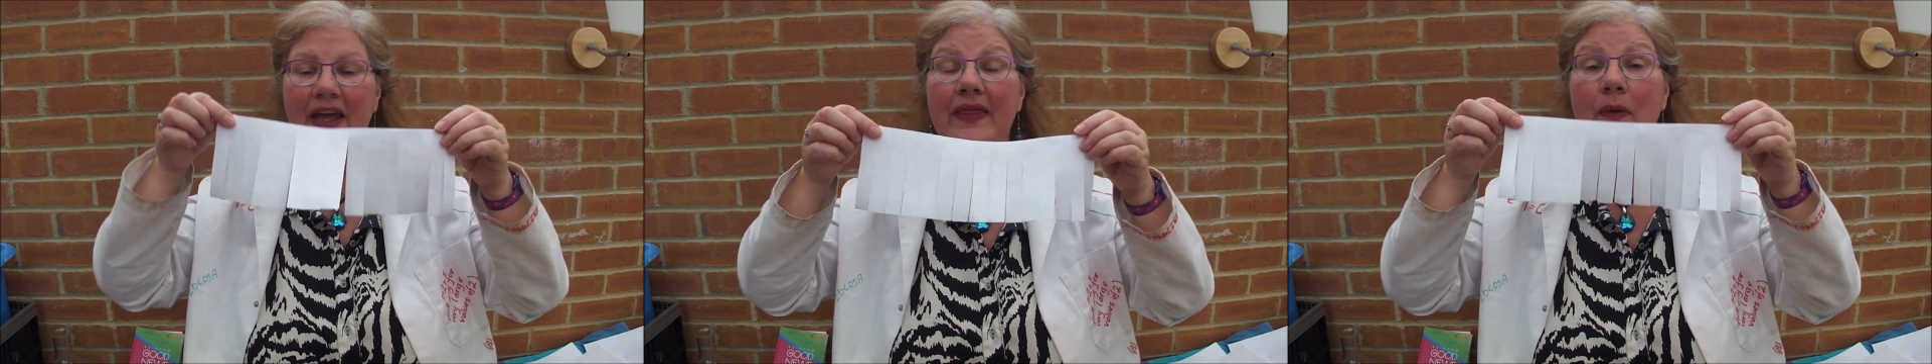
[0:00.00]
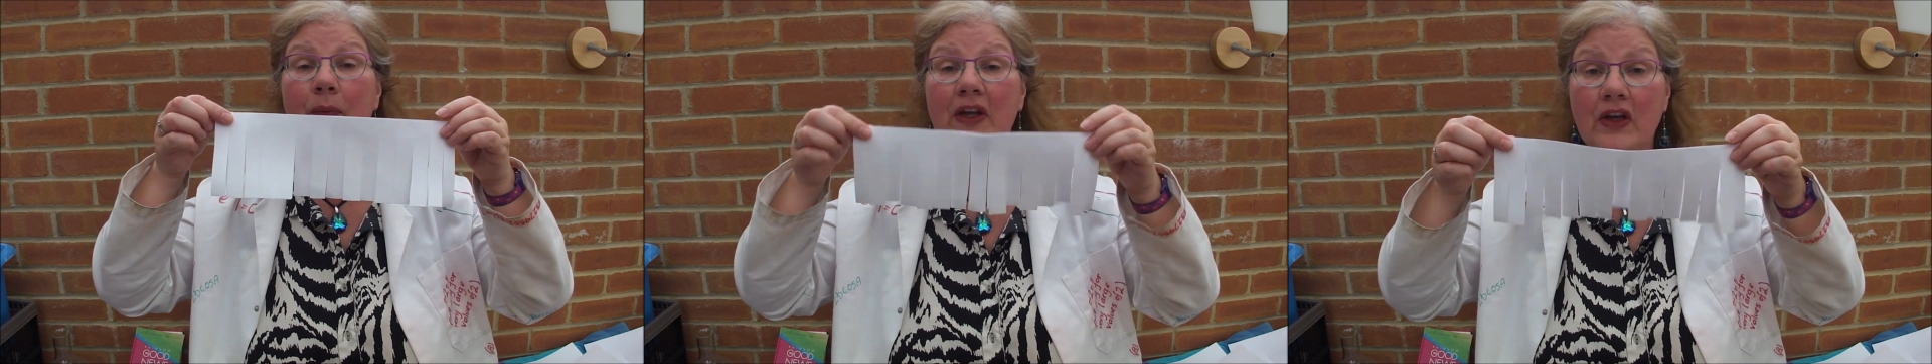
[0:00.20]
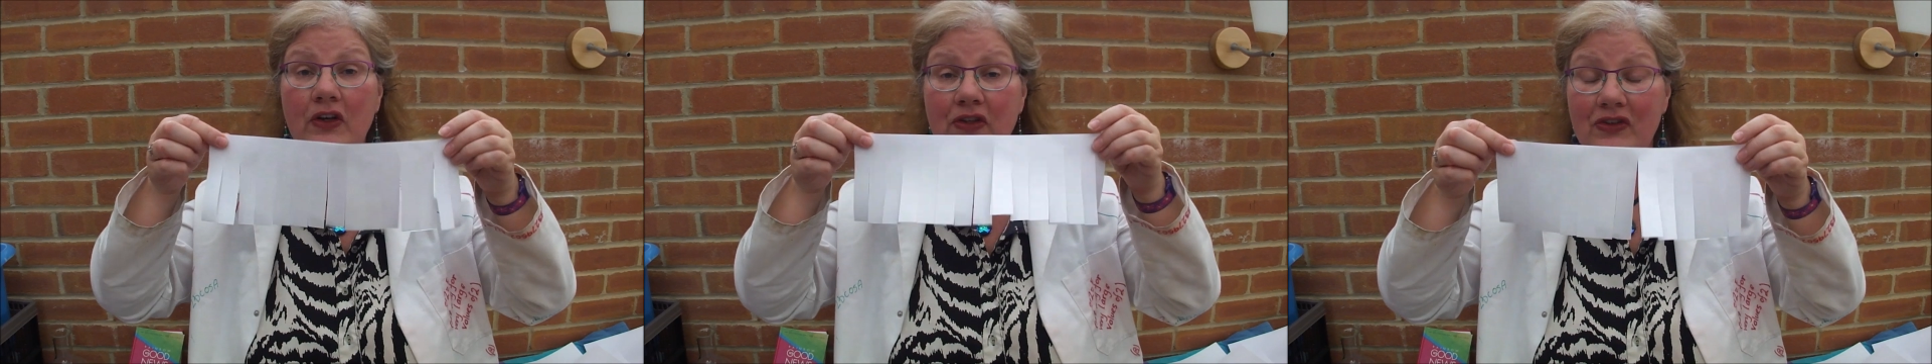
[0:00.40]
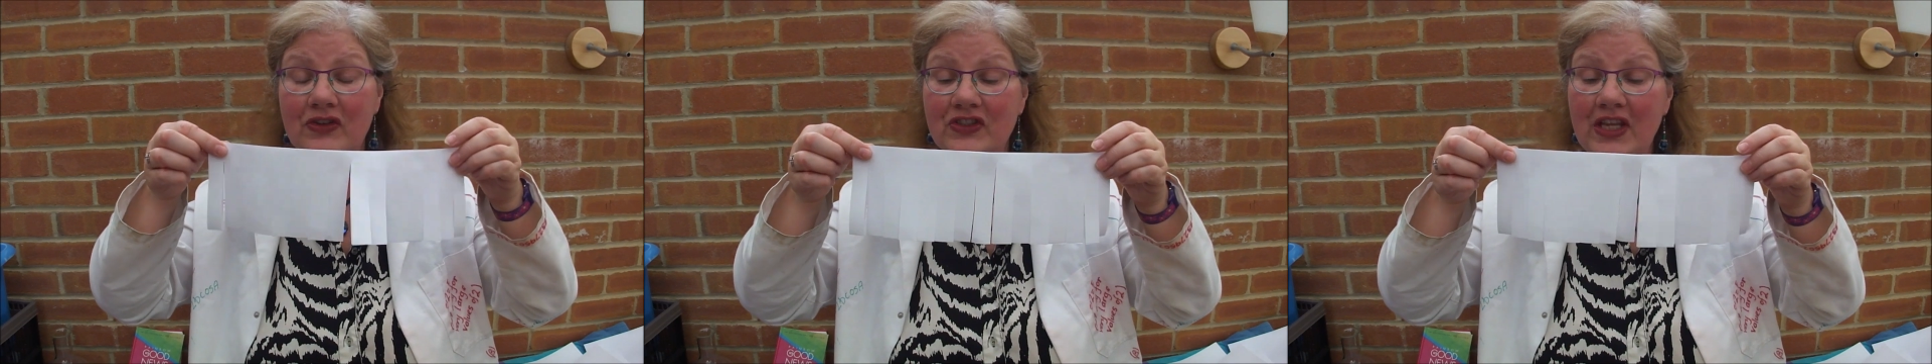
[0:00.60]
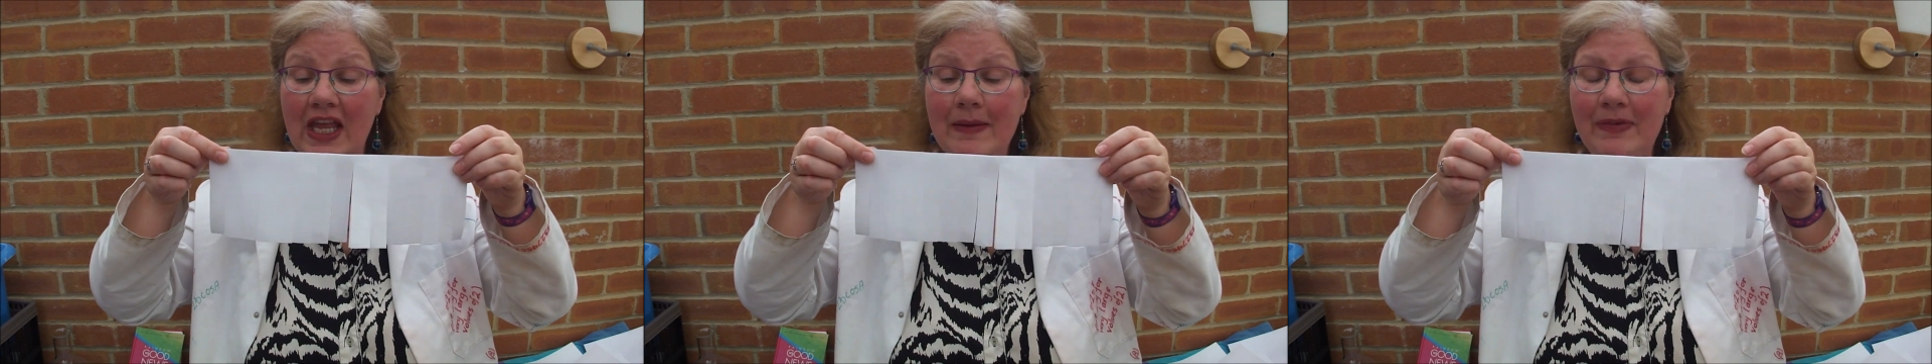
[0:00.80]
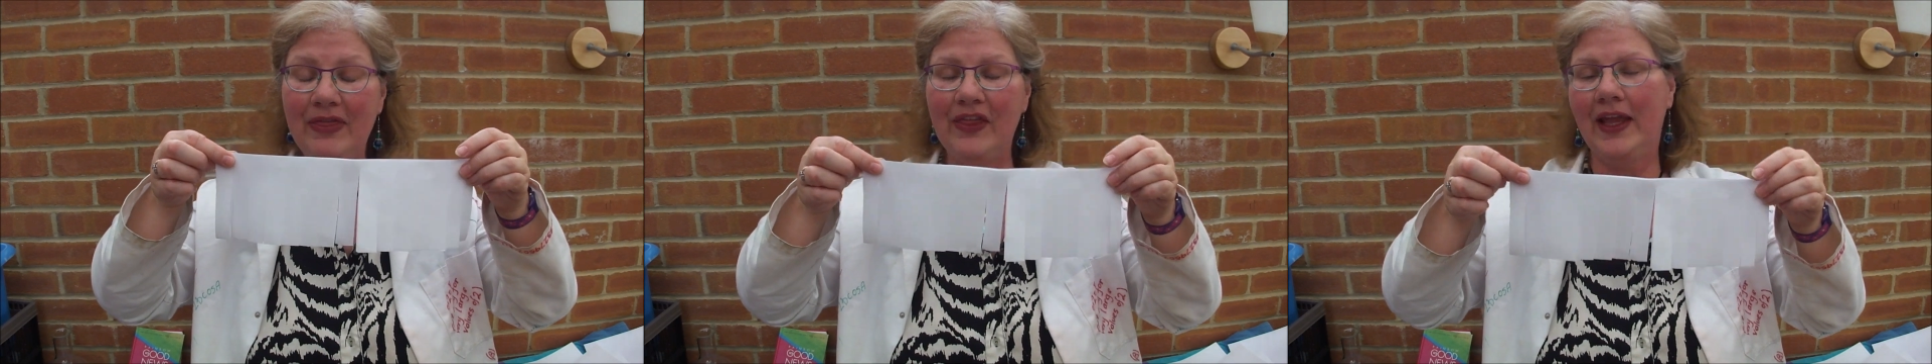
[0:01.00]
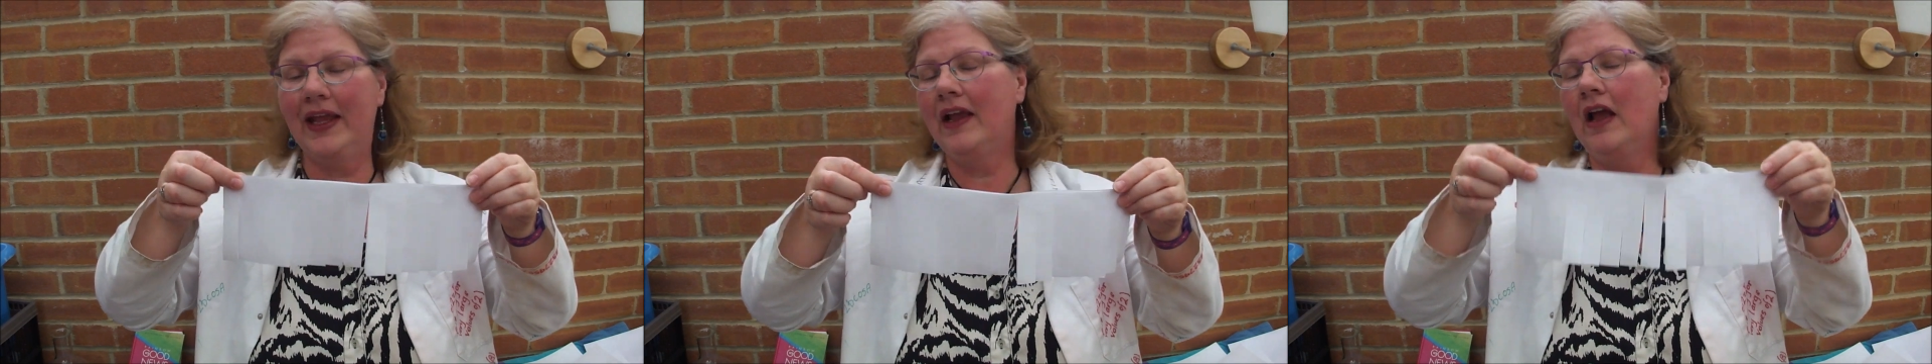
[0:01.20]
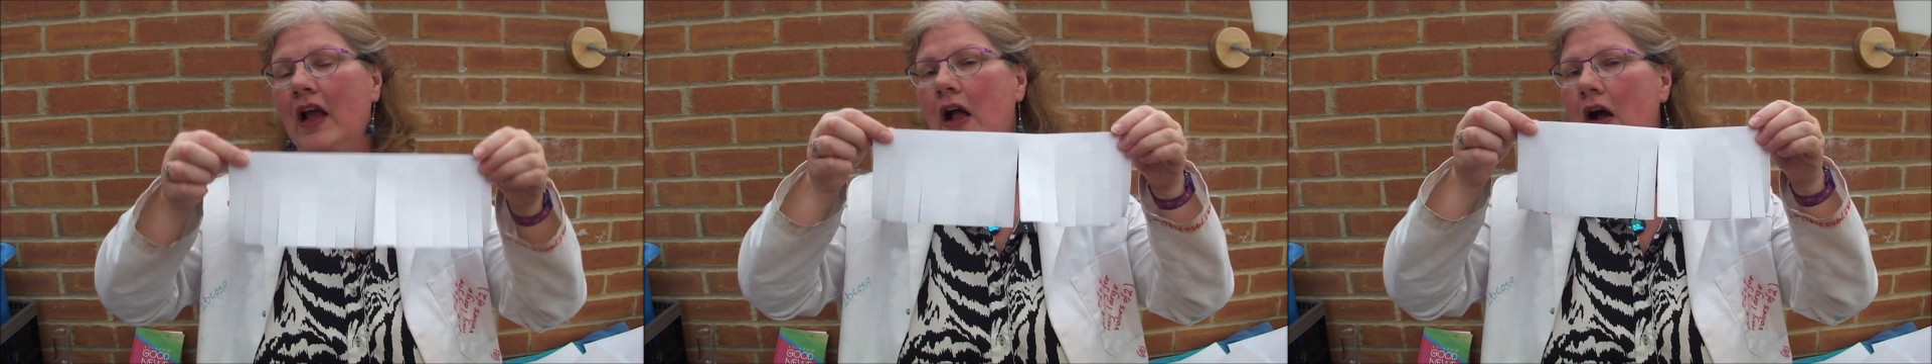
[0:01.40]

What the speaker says: and then we're going to do the same thing